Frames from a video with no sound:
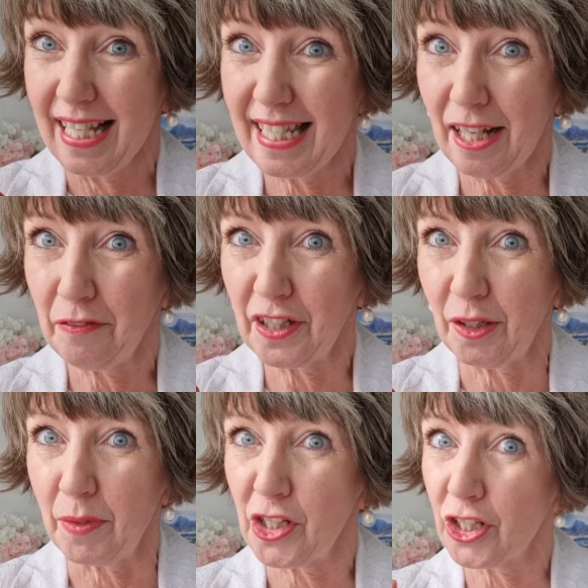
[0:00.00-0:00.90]

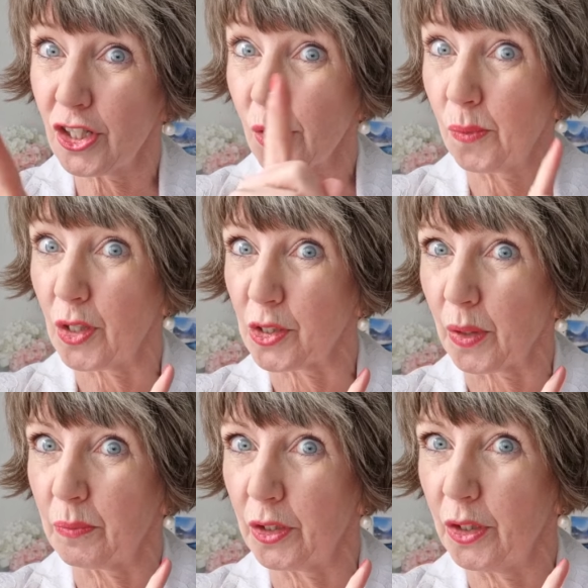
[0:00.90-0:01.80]
self-care missions. Which
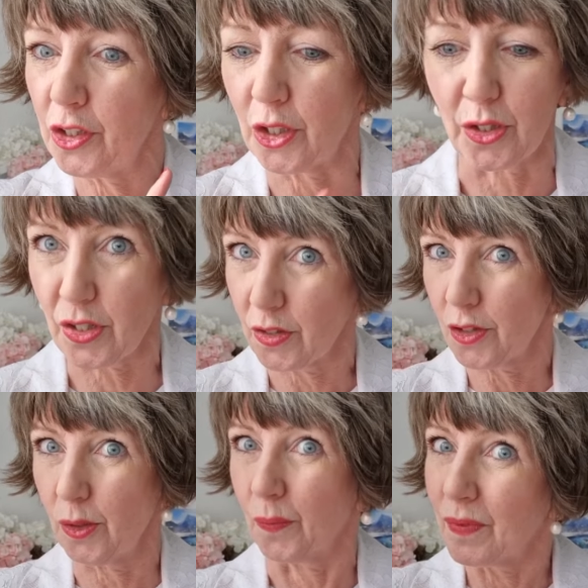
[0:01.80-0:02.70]
one will you choose?
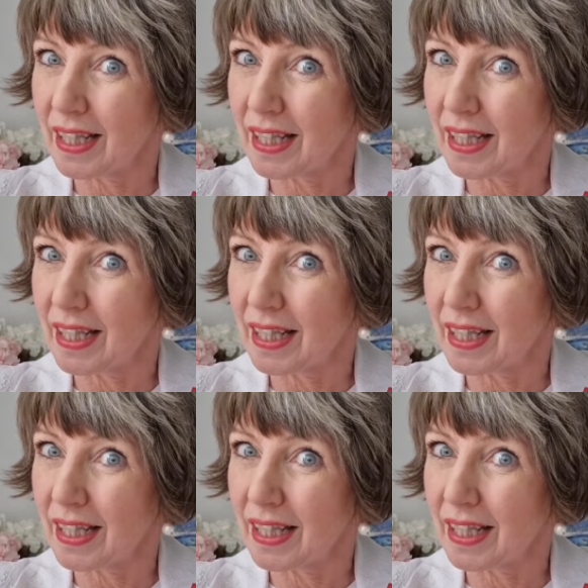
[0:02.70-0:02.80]
So